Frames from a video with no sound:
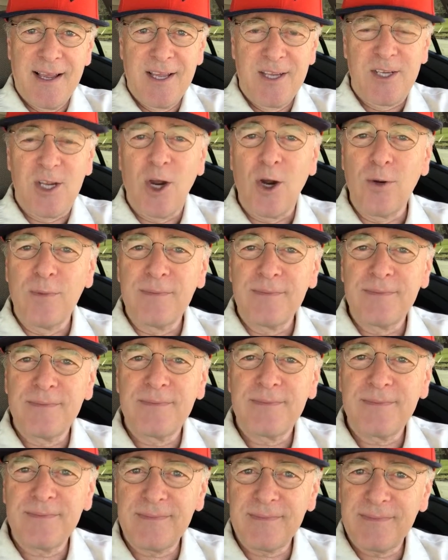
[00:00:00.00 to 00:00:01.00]
So,
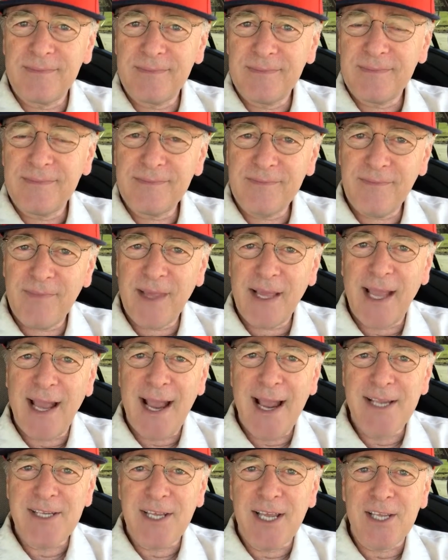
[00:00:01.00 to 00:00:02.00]
guys,